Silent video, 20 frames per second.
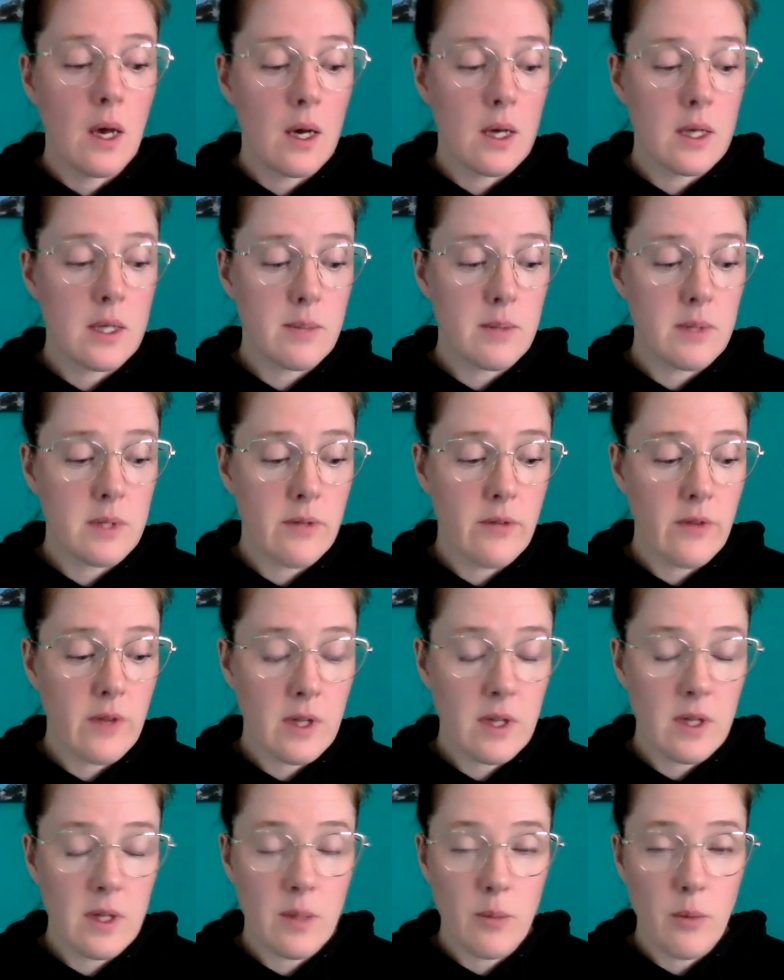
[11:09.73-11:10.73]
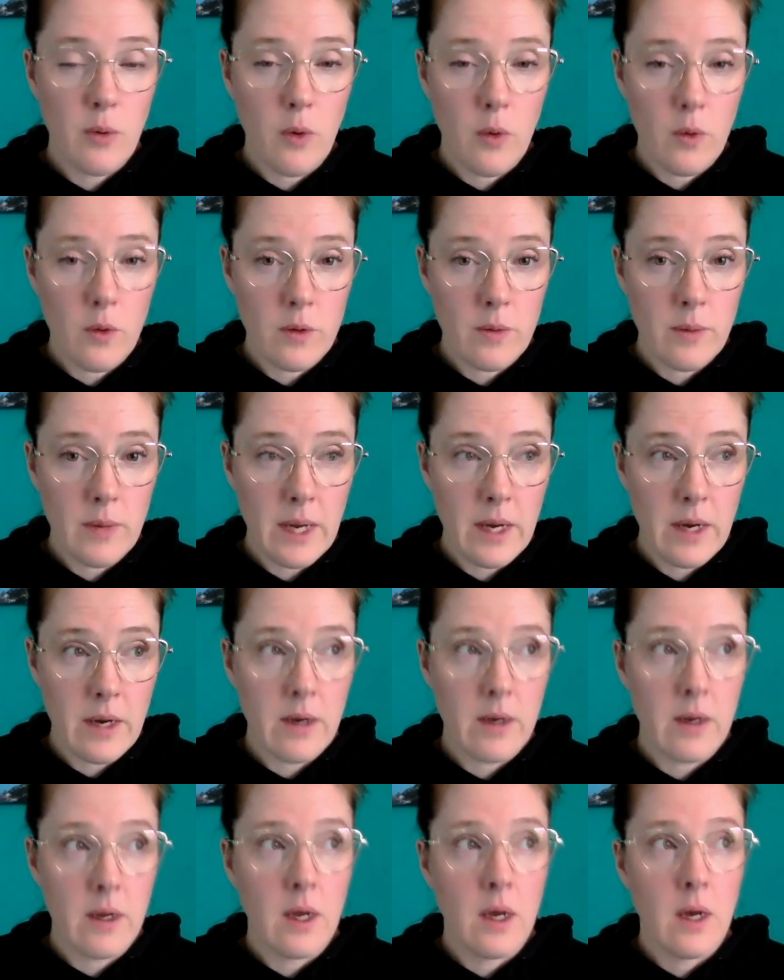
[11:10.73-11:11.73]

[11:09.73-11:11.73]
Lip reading: specifically the polar bear.